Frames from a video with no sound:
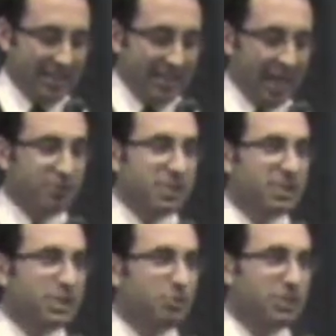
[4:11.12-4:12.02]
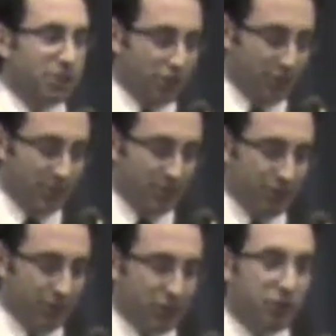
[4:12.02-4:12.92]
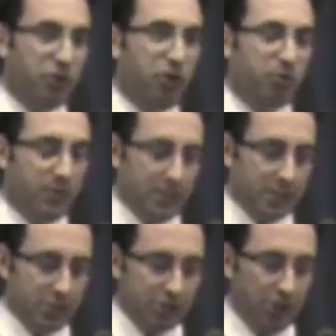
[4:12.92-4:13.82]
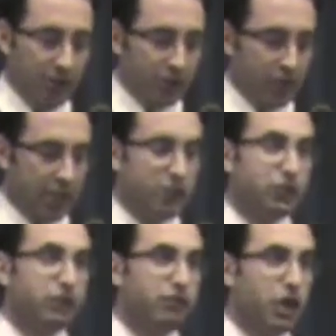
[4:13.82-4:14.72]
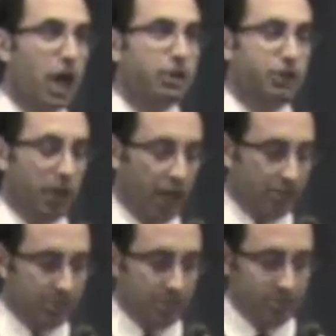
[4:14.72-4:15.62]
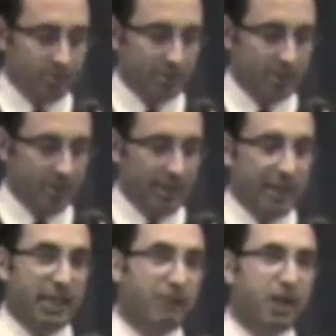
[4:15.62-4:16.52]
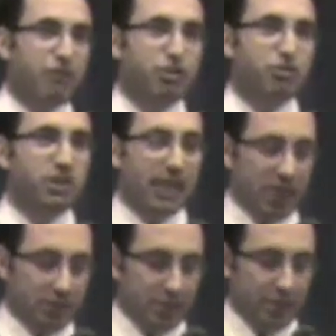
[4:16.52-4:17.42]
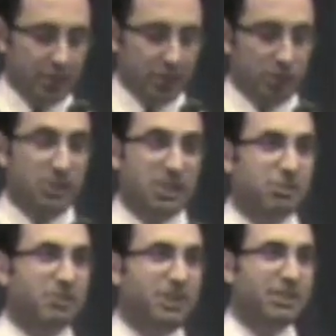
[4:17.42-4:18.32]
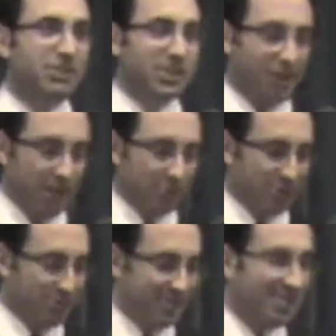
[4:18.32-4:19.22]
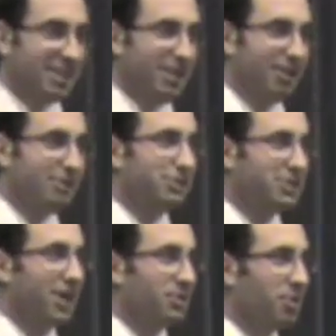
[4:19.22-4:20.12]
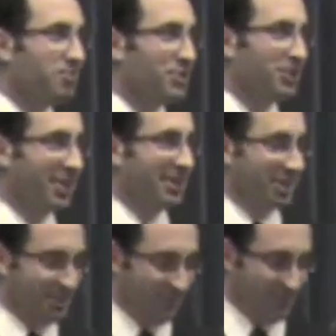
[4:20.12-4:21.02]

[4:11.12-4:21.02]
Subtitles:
Yet Odysseus was determined to return home and did so after 10 years of challenging obstacles. Even after 3,000 years, we still speak of his accomplishments and are assigned homework on it.